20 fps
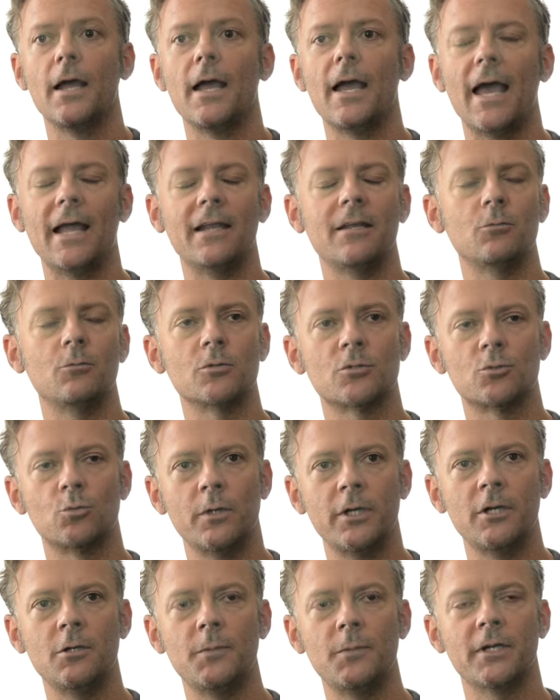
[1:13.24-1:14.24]
And it was
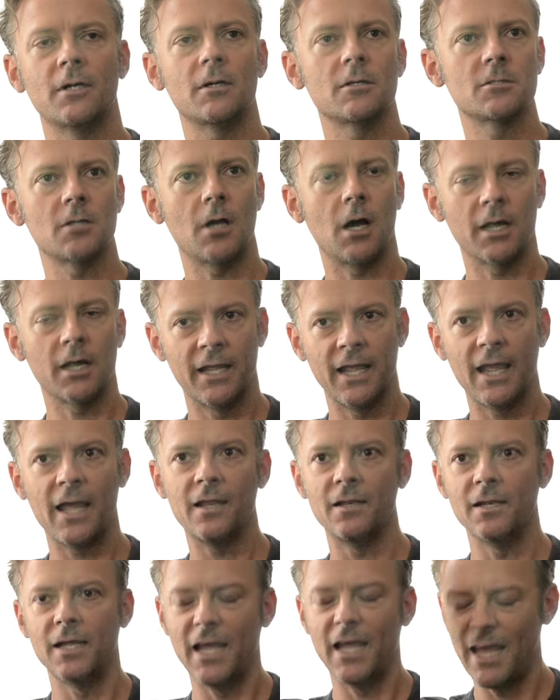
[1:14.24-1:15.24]
weird because,
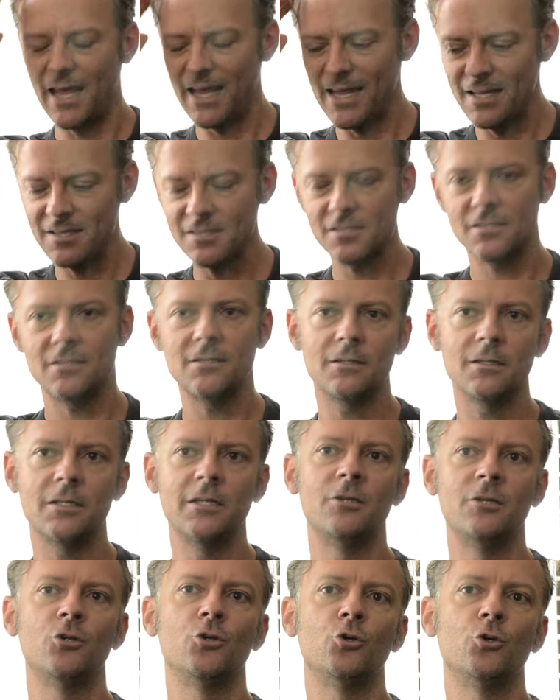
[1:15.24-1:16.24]
again, instantly
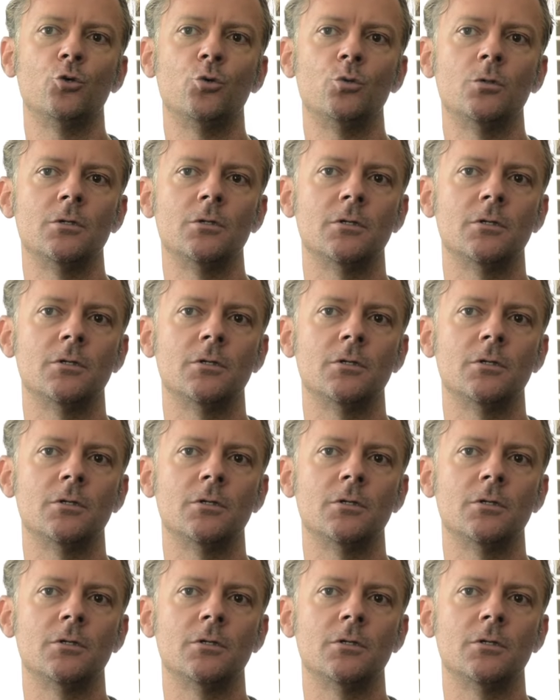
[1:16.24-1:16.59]
knew